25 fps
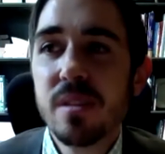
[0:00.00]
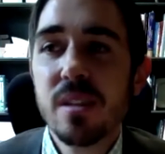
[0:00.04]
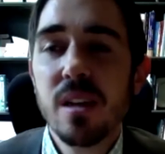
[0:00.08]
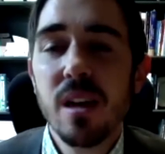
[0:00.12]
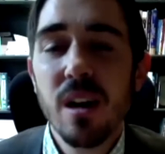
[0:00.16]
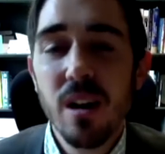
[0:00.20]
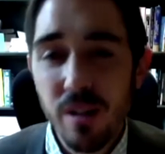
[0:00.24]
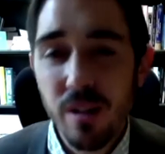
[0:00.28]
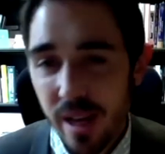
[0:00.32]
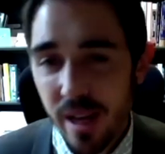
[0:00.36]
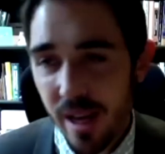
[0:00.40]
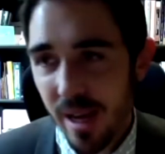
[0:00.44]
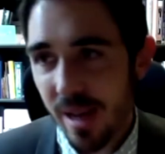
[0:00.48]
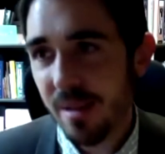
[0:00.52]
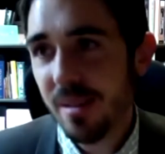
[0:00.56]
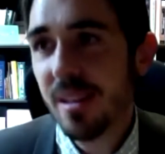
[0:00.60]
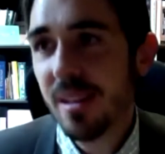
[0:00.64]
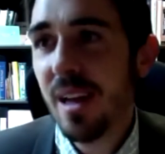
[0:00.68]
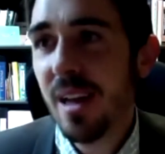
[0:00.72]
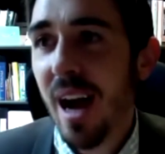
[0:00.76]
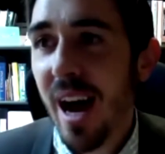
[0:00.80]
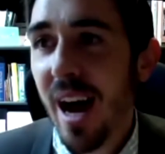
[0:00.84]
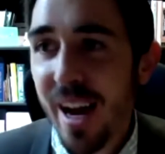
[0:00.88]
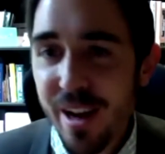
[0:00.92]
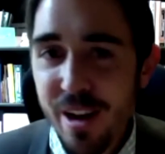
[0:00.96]
okay
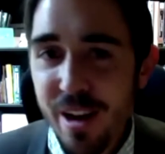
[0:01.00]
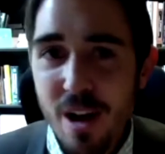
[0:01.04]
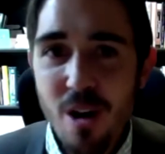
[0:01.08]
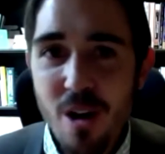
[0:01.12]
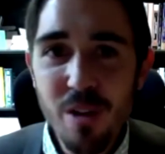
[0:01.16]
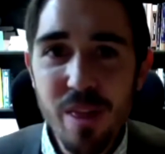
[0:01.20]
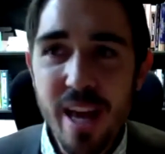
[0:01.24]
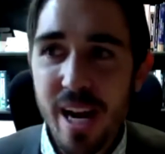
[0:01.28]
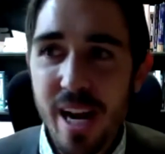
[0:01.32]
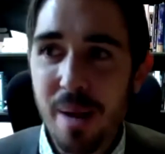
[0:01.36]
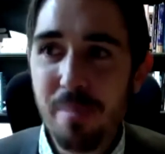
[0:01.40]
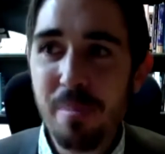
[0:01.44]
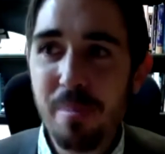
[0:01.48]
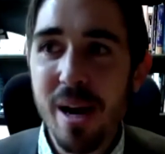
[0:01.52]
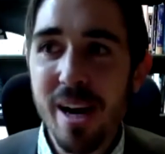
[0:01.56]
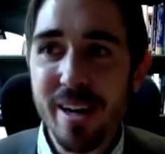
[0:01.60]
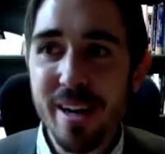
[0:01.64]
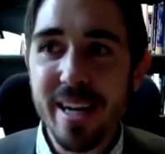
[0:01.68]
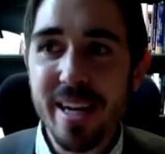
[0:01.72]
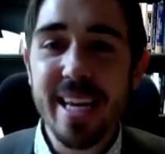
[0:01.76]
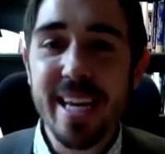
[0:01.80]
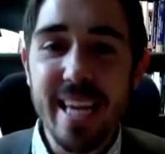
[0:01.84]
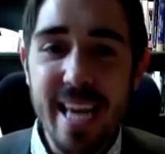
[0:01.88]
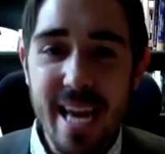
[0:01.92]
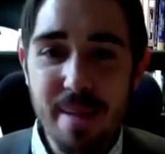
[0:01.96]
i know that i'm not going
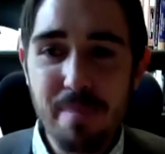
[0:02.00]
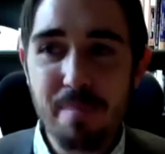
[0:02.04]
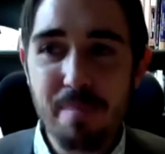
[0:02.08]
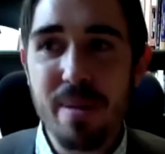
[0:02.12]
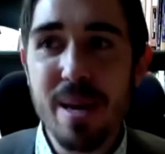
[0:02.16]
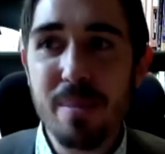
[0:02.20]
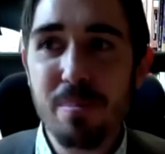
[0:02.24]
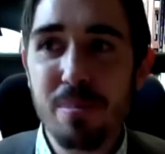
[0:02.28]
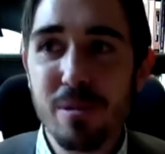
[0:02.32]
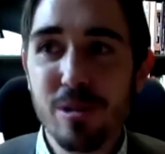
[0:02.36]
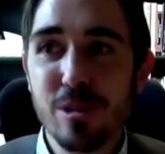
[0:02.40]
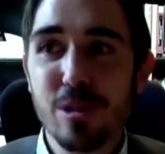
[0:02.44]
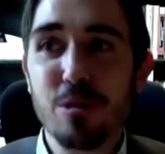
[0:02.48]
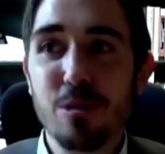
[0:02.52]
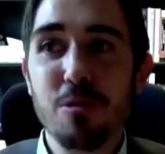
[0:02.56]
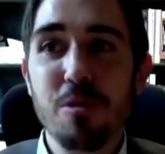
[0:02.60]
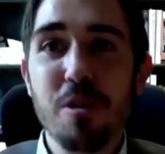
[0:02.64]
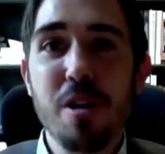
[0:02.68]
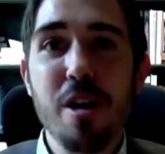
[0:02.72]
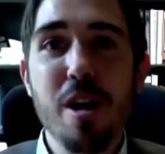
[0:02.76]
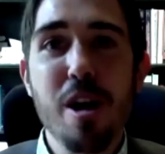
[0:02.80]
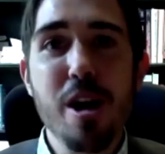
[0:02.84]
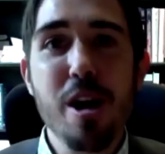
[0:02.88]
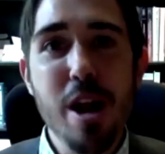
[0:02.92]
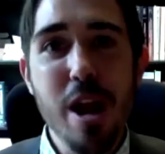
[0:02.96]
to get people to
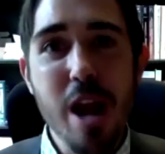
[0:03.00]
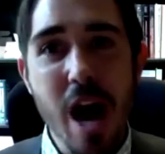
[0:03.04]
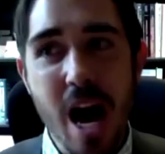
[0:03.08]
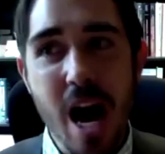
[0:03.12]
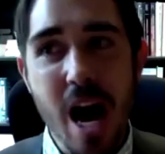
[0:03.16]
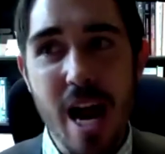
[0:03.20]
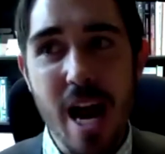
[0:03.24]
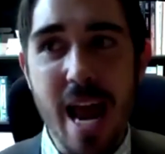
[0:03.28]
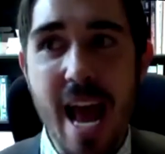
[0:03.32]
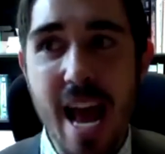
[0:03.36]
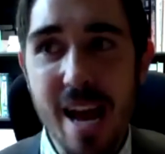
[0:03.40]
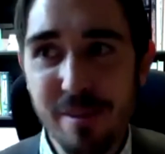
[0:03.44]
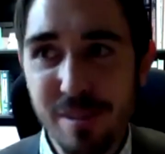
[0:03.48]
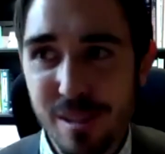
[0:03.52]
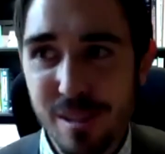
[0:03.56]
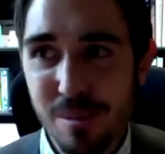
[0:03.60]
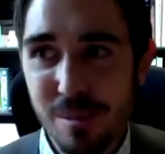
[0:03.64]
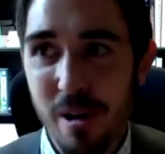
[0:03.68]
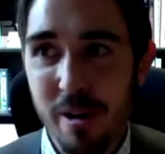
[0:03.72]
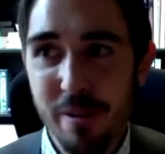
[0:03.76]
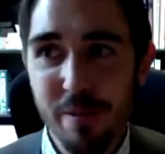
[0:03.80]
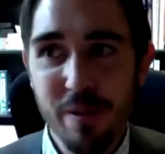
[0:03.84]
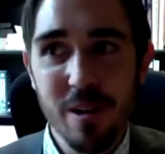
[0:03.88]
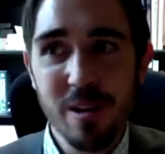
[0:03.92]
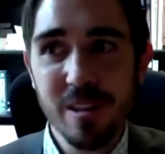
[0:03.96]
not have
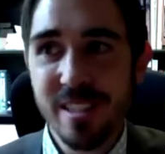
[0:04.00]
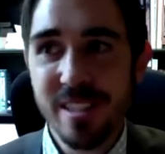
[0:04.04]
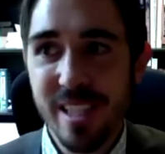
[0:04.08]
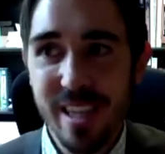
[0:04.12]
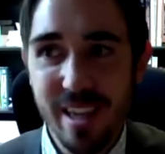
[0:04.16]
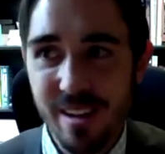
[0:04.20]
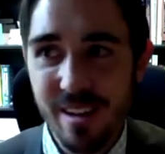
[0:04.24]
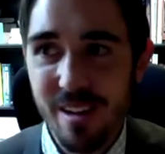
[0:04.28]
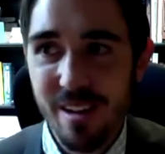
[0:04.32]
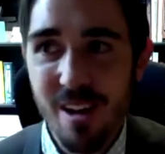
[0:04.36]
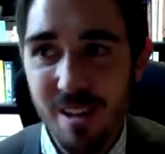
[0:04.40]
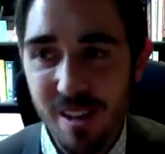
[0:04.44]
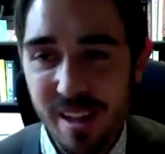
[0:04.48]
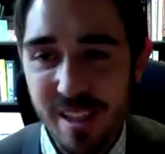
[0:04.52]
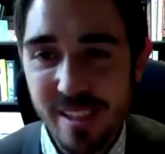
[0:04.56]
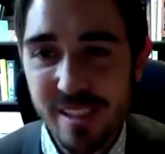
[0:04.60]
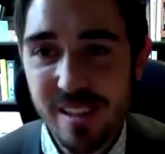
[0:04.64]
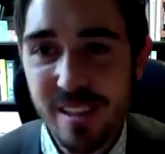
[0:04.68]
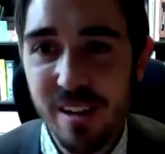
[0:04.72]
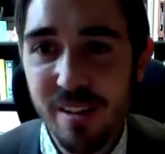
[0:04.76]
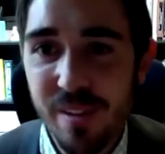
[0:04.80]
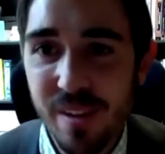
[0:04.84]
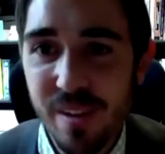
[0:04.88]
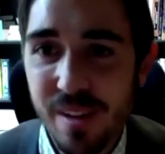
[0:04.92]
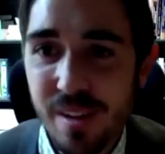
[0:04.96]
smartphones and all that
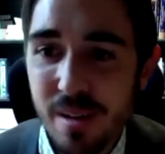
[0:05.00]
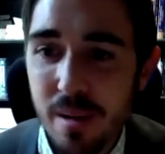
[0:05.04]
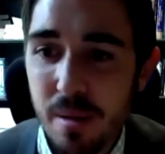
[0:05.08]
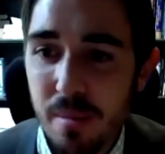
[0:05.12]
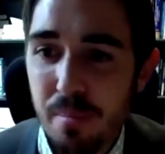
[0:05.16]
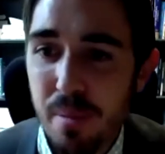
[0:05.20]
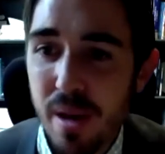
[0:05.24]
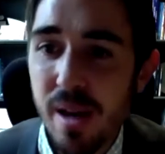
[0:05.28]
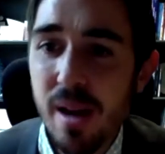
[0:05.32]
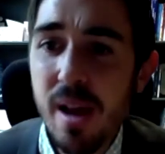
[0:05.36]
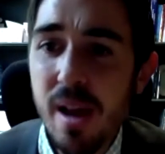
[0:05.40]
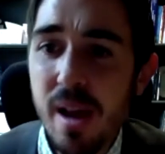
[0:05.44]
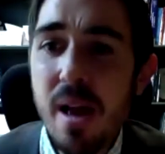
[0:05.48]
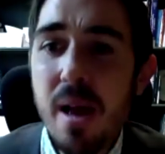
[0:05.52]
stuff in bed